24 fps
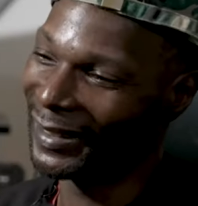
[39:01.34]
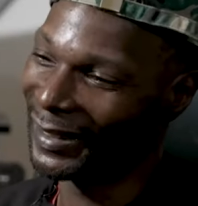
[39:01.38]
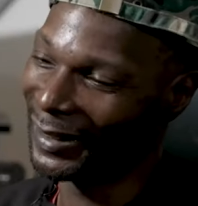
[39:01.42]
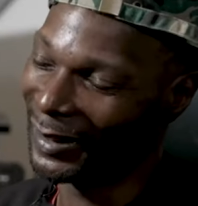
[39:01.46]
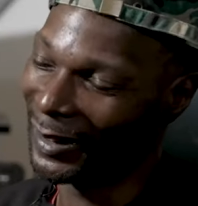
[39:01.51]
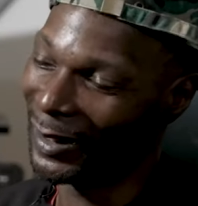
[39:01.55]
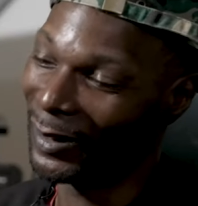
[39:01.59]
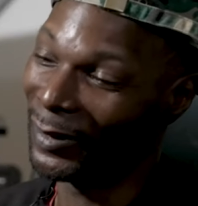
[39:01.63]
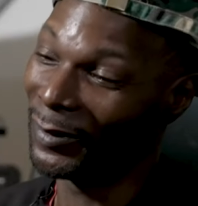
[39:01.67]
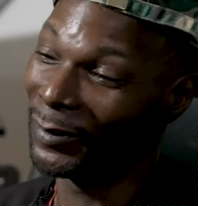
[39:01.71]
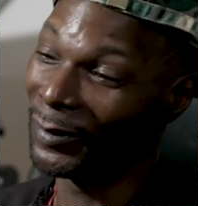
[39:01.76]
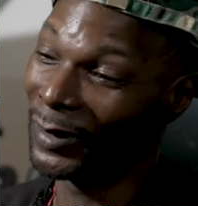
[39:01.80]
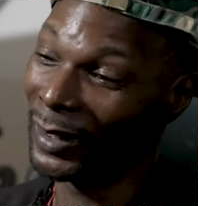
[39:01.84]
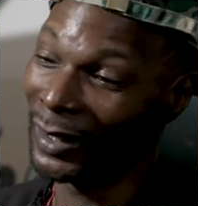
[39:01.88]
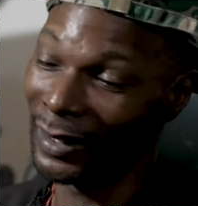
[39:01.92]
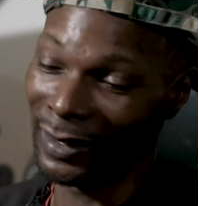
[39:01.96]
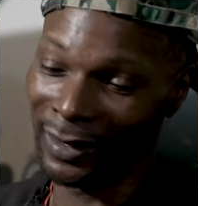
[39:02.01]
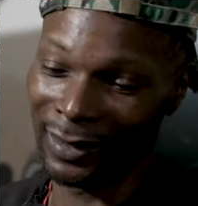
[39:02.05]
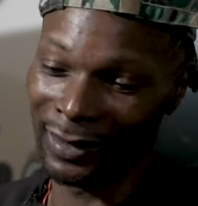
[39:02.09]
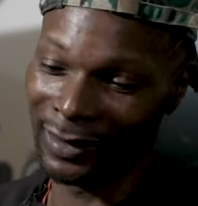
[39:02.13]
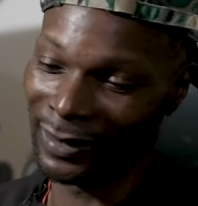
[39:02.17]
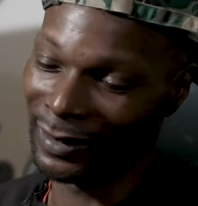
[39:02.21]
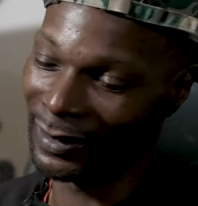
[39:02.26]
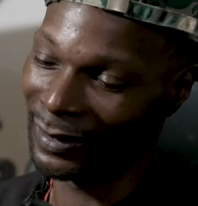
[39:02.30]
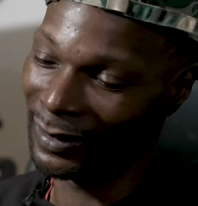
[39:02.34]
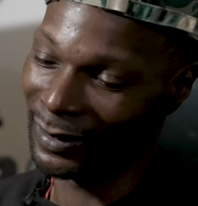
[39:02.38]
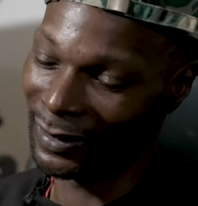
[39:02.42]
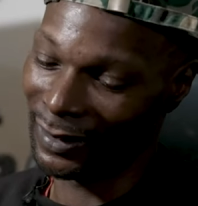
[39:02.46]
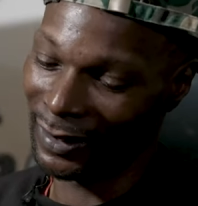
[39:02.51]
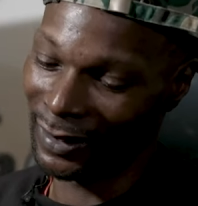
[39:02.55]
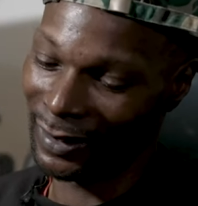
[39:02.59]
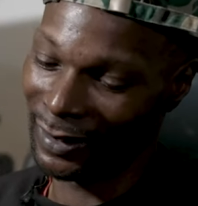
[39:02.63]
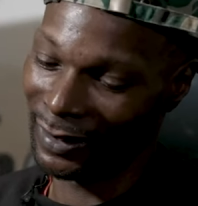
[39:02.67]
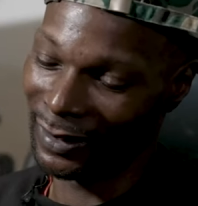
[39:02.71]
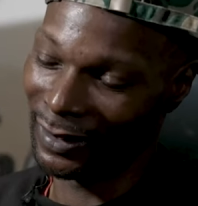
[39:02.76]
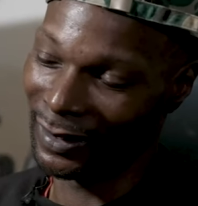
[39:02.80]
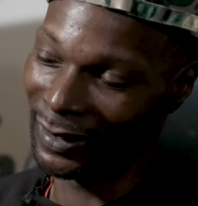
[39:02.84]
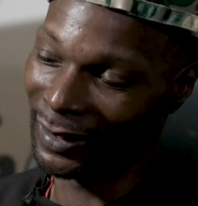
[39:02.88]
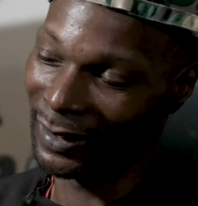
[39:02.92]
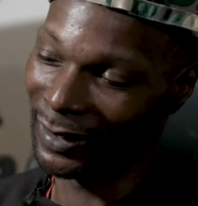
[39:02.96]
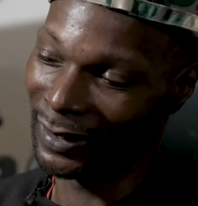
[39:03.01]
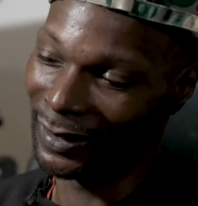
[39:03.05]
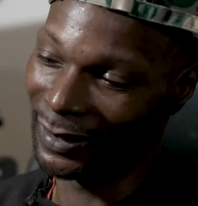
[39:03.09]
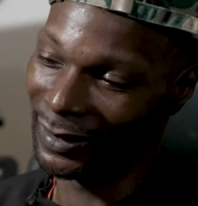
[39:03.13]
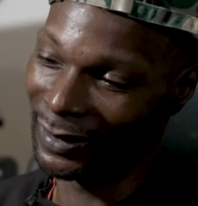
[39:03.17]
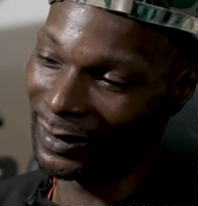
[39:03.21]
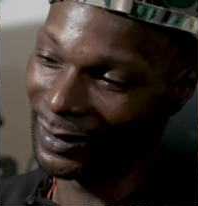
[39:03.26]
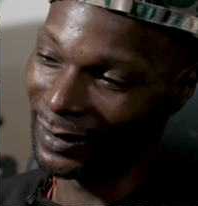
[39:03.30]
All right.
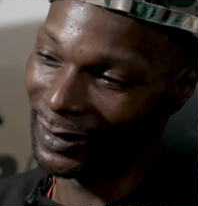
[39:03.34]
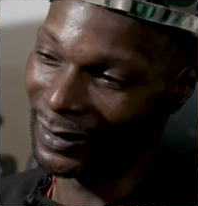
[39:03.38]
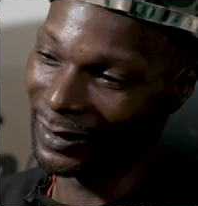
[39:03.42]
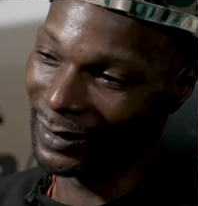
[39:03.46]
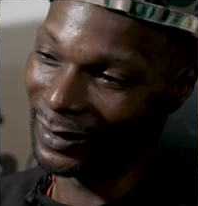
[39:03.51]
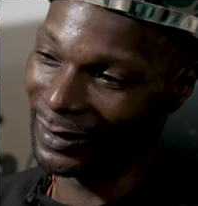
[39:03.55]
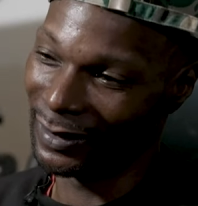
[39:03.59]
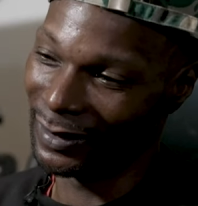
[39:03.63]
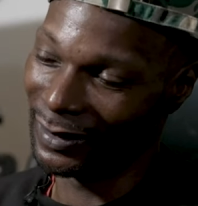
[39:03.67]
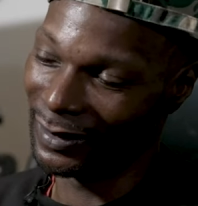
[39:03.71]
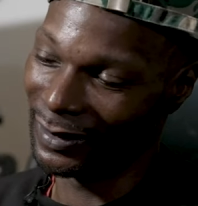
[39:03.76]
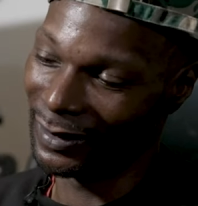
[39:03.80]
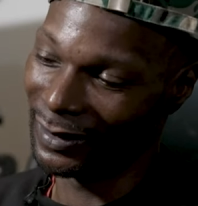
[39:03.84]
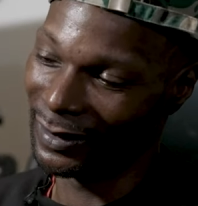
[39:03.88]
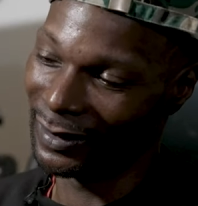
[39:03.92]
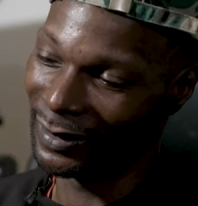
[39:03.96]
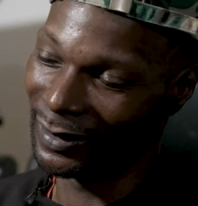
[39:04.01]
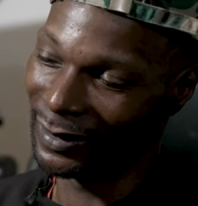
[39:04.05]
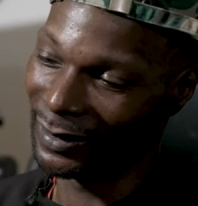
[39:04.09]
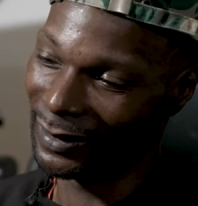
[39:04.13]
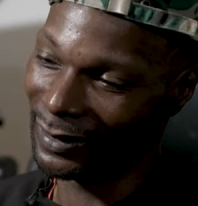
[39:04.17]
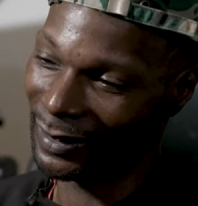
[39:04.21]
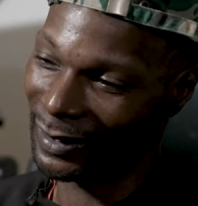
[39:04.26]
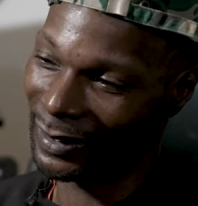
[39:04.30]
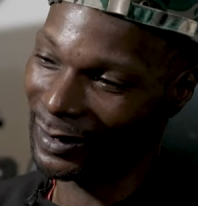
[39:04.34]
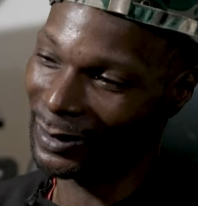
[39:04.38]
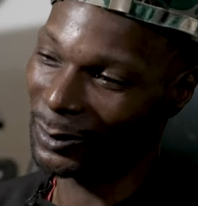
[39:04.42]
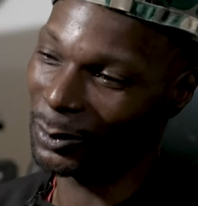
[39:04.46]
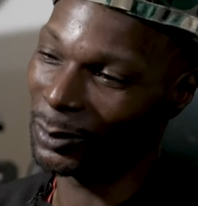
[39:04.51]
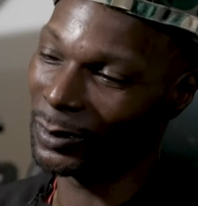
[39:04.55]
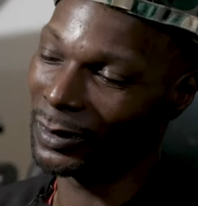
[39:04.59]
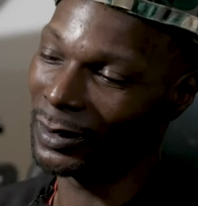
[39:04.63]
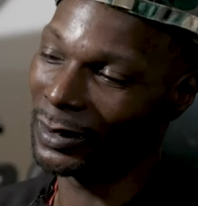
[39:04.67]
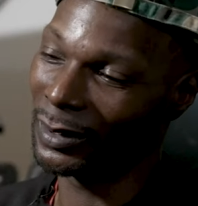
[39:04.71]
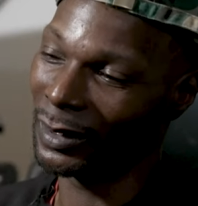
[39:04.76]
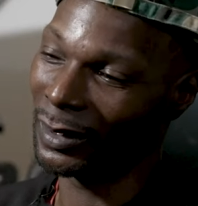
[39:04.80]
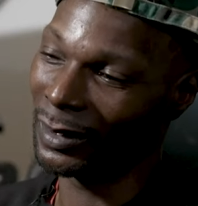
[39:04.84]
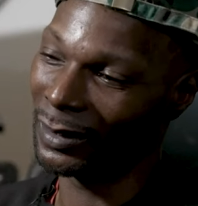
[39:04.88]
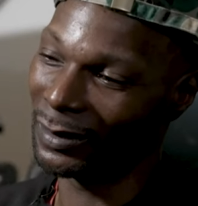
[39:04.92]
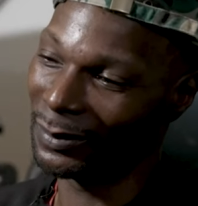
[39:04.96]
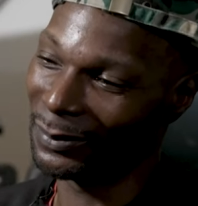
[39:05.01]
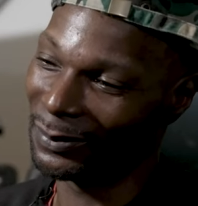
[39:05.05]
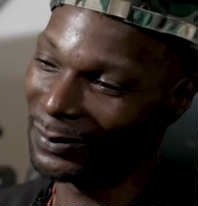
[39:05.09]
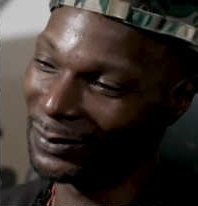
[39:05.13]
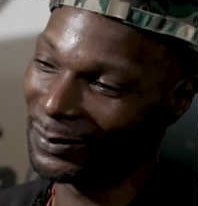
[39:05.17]
Hey, that's what's up.